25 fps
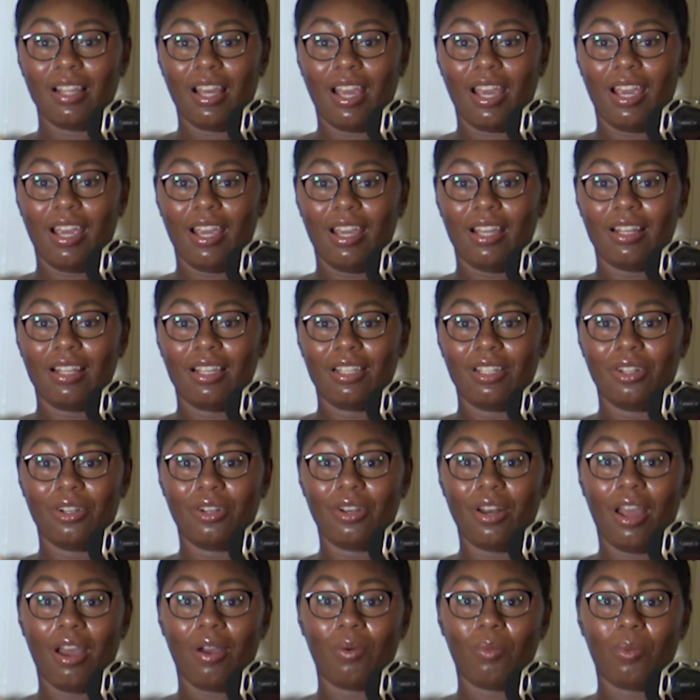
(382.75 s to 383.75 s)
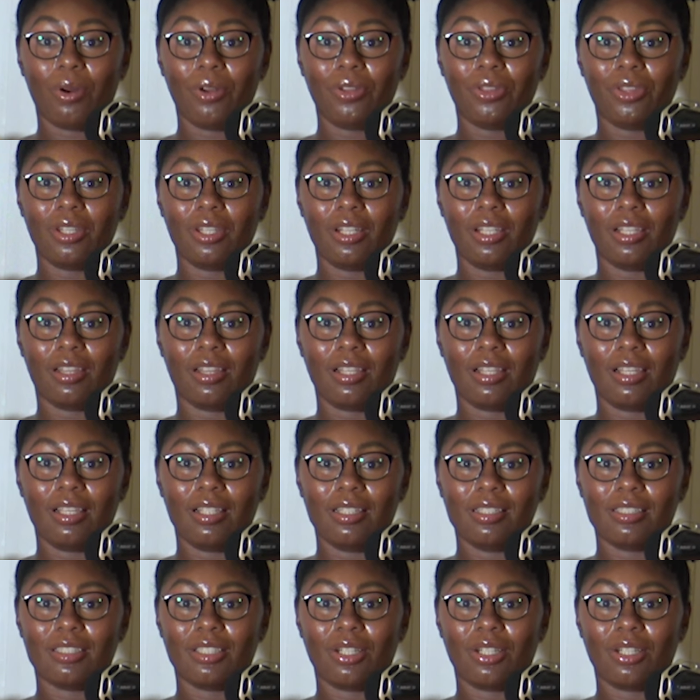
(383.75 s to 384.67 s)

that you're not worth anything,